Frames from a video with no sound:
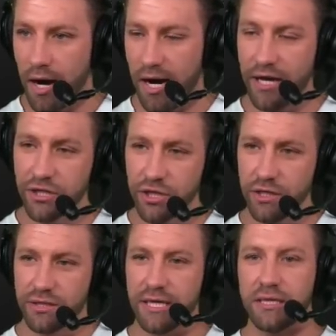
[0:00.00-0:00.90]
I actually
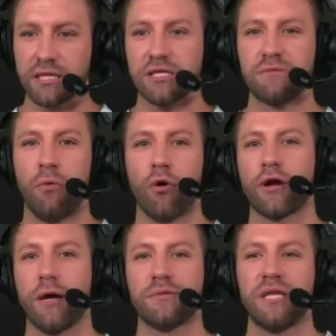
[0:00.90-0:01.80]
think this is more
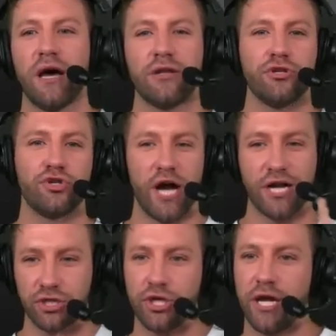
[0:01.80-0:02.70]
comes down to
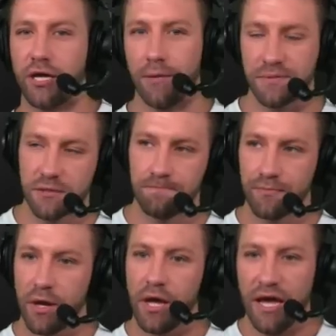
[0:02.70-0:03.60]
Josh Jacobs.
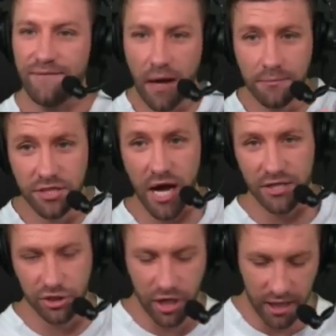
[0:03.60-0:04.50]
If I'm
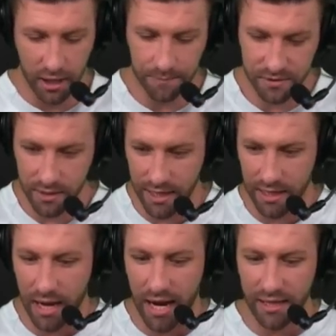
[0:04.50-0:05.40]
Josh Jacobs
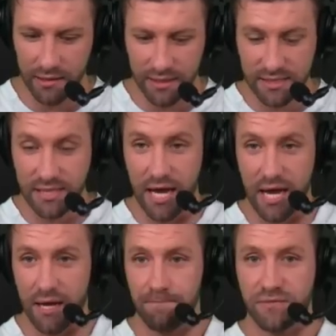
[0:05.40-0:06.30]
and I, let's
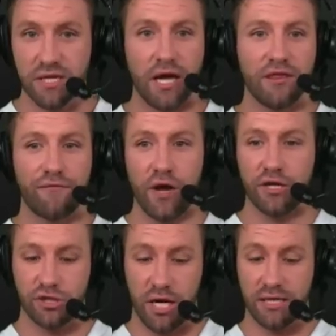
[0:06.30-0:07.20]
say, sign the
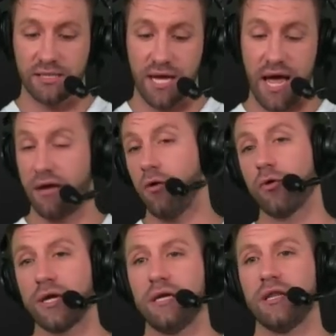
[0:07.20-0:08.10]
franchise tag
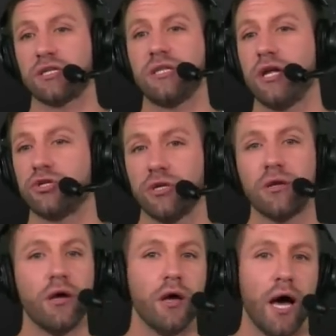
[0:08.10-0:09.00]
or get an extension,
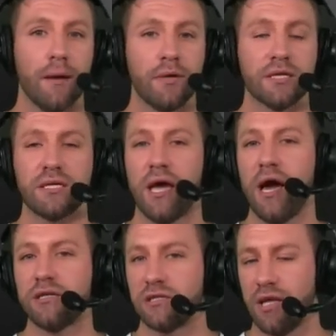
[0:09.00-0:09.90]
I'm going to say, hey,
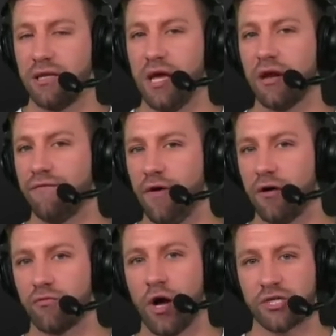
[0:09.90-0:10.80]
I just led the
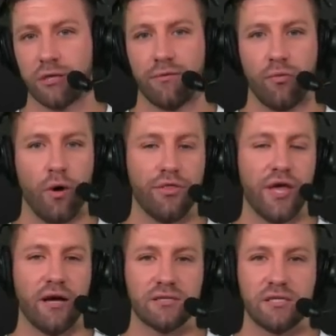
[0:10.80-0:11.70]
NFL in rushing with
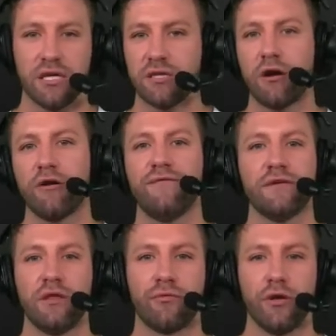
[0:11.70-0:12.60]

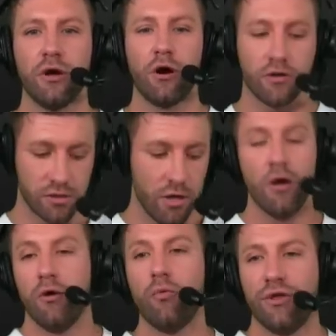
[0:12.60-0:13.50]
1,653 yards
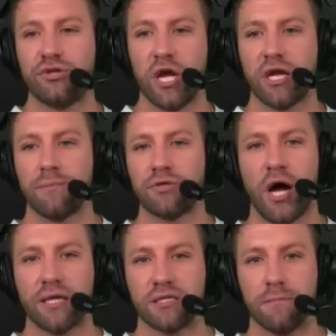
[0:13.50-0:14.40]
with Jakob
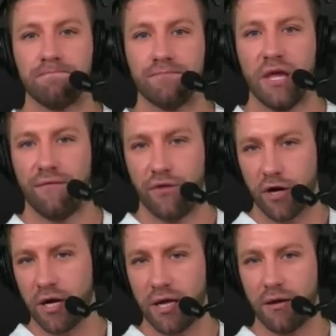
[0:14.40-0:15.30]
Johnson. If
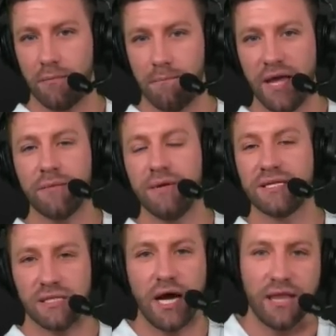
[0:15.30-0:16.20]
you're going to make me
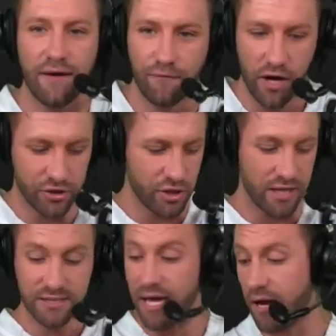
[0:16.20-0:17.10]
sign that
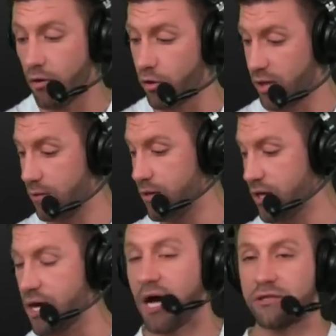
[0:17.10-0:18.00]
franchise tag or give me
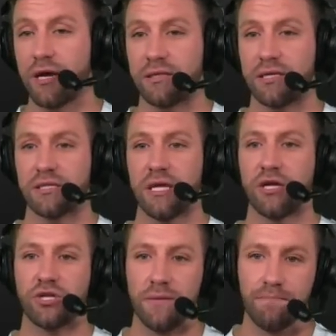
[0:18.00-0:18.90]
a contract
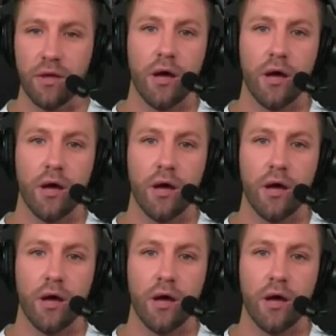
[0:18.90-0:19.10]
extension,